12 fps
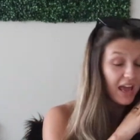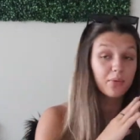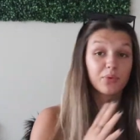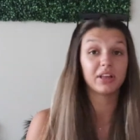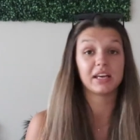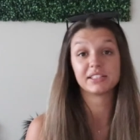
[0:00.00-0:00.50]

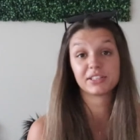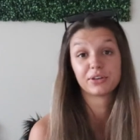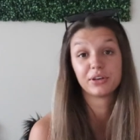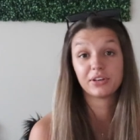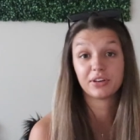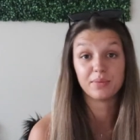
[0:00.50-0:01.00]
it really is a
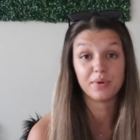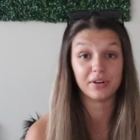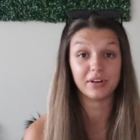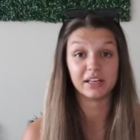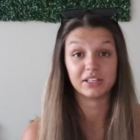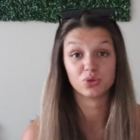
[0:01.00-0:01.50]
good
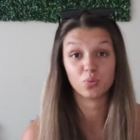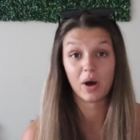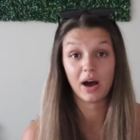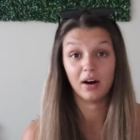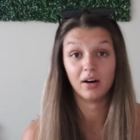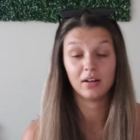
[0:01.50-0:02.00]
community as
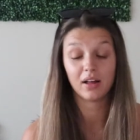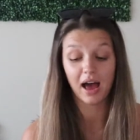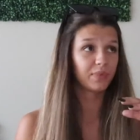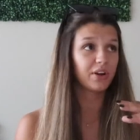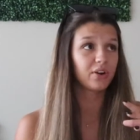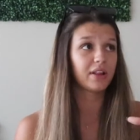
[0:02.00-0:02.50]
well.
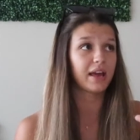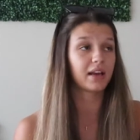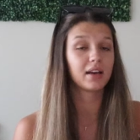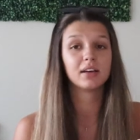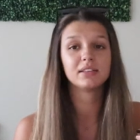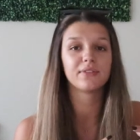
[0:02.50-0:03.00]
There are
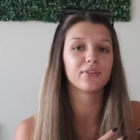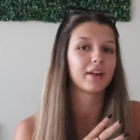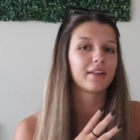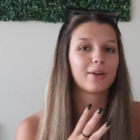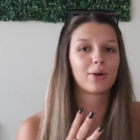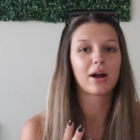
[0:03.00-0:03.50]
like different
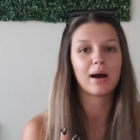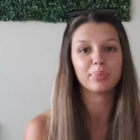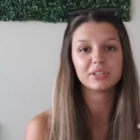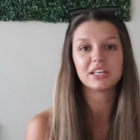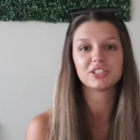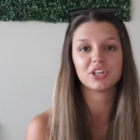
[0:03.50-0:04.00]
like little
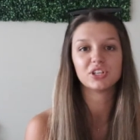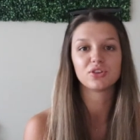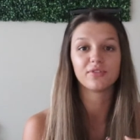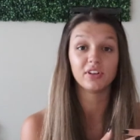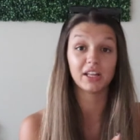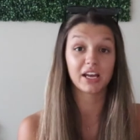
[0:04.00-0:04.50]
competitions
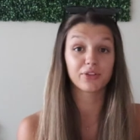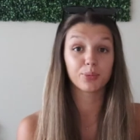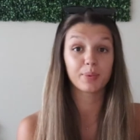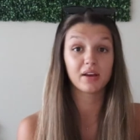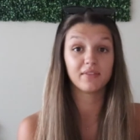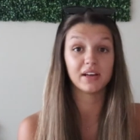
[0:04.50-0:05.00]
or
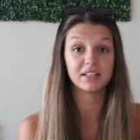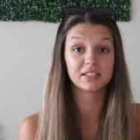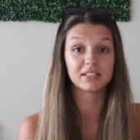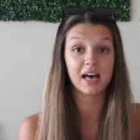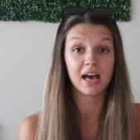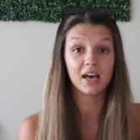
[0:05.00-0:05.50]
philanthropy
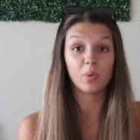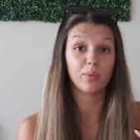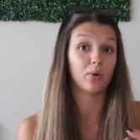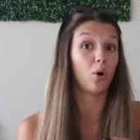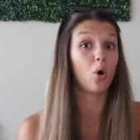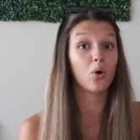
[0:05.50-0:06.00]
events that we
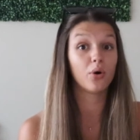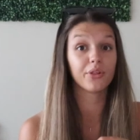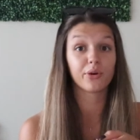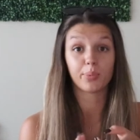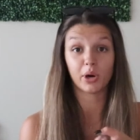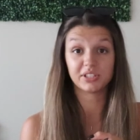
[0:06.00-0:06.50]
will
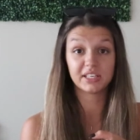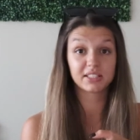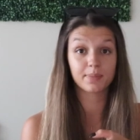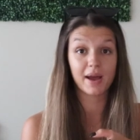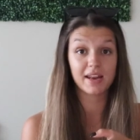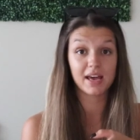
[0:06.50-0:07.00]
hold or
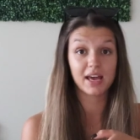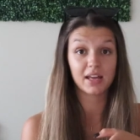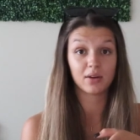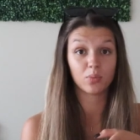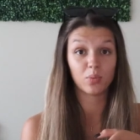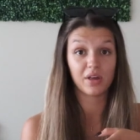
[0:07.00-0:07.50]
participate
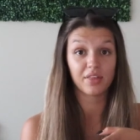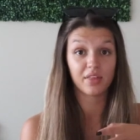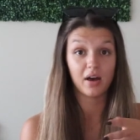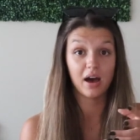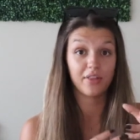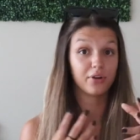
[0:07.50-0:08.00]
in with
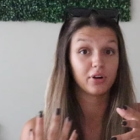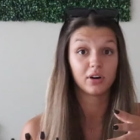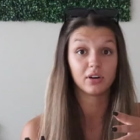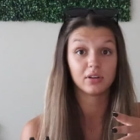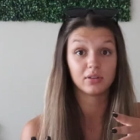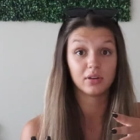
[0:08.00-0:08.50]

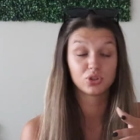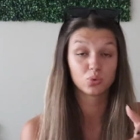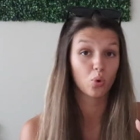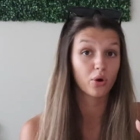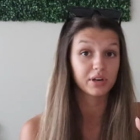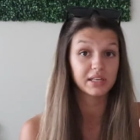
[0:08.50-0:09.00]
other
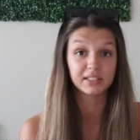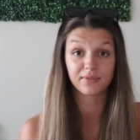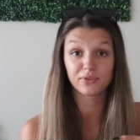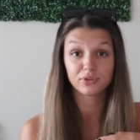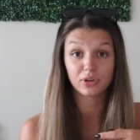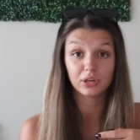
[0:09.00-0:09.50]
sororities
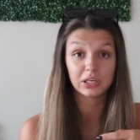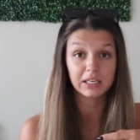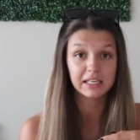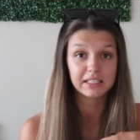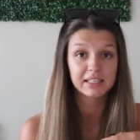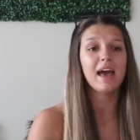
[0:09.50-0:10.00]
and fraternities.